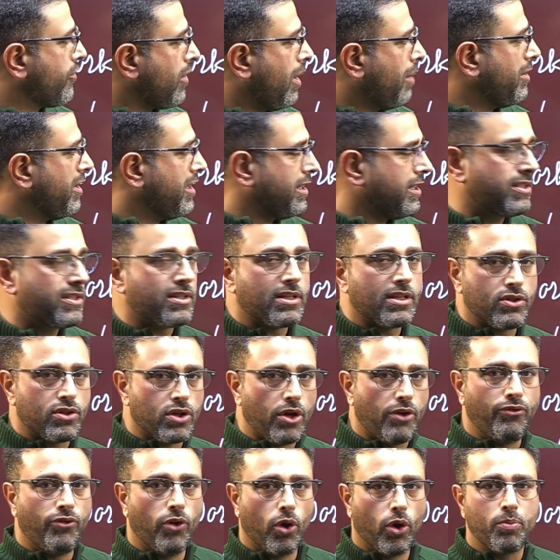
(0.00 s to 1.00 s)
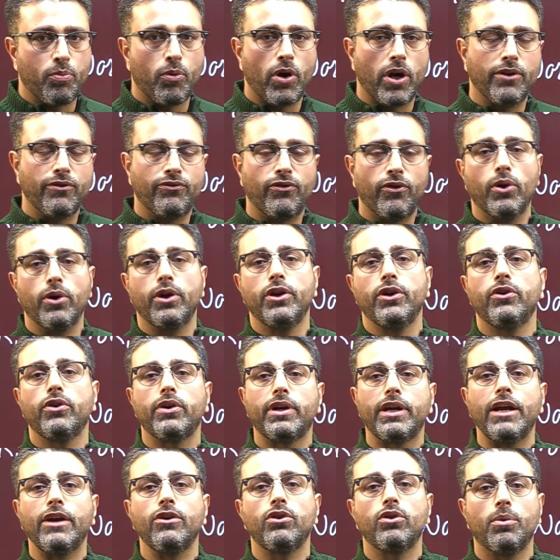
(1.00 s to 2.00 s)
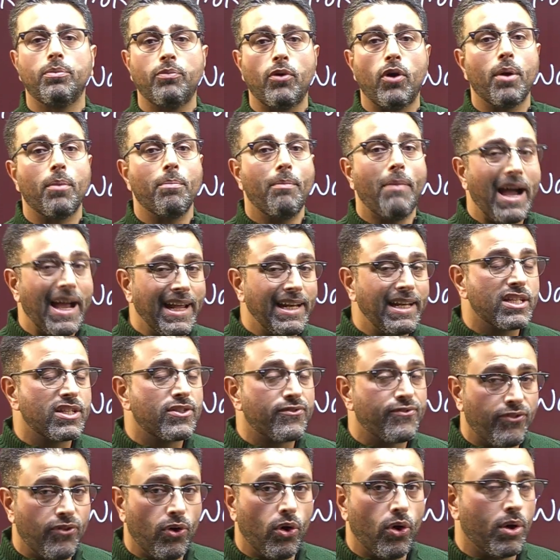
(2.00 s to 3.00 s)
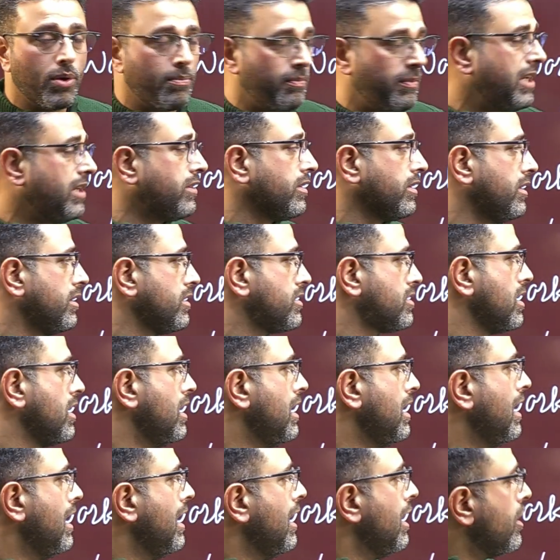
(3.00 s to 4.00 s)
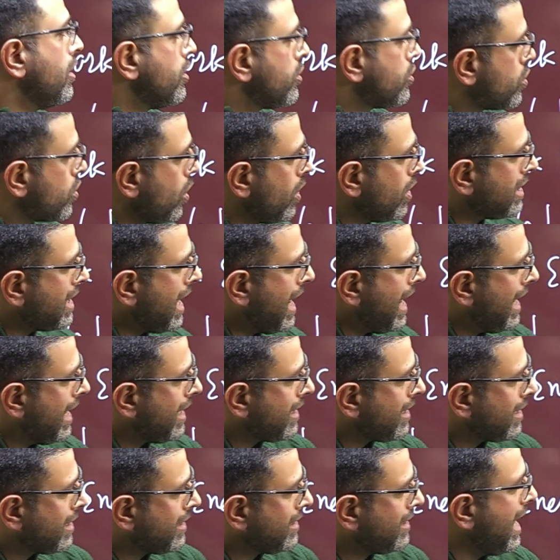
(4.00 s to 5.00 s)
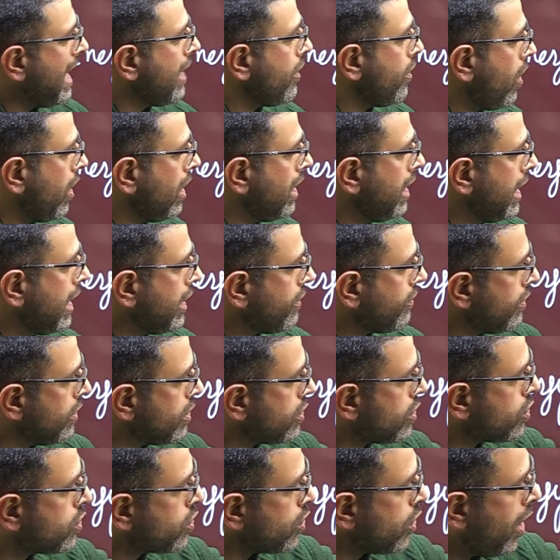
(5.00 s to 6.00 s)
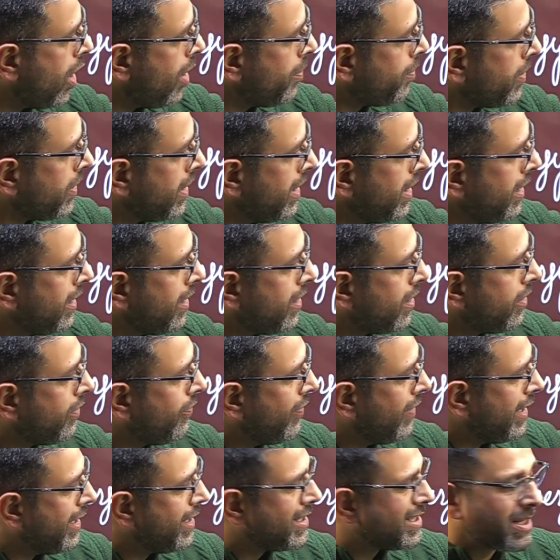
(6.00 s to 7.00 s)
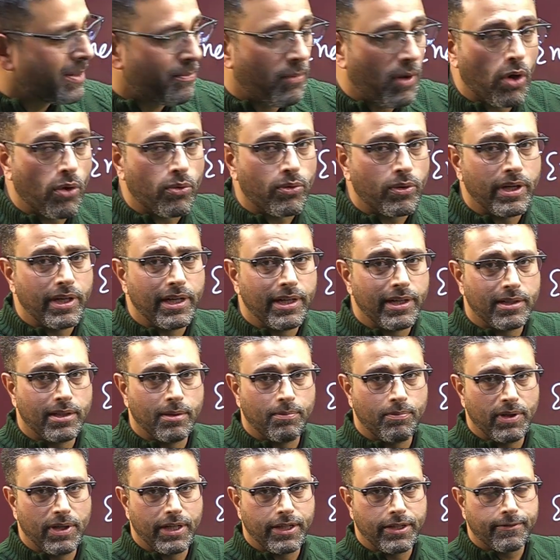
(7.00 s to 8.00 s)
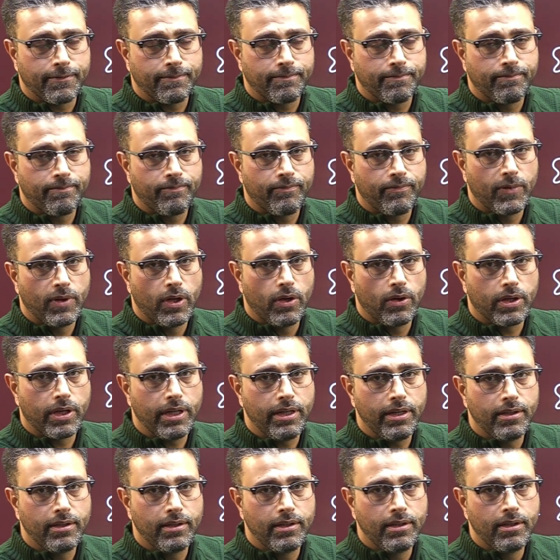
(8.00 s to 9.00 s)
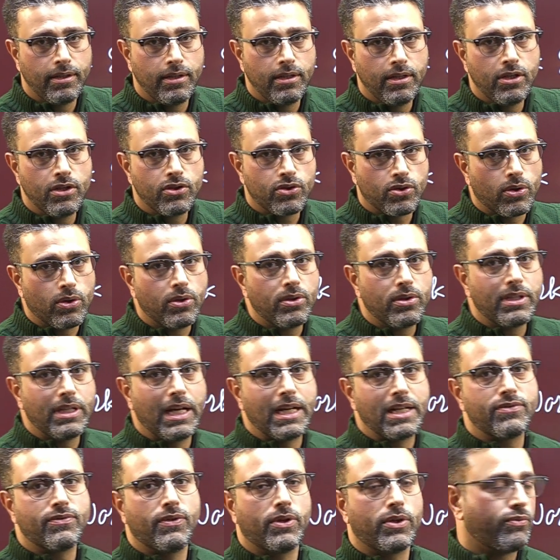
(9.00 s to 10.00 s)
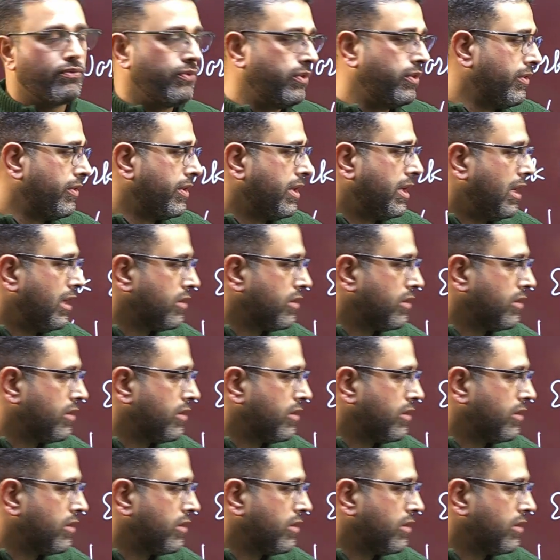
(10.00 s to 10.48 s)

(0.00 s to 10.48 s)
from a distance of 4.4 into 10 to the power minus 4 meters. So that then only it will stop here when it's about to hit the plate. Okay, so that's what we will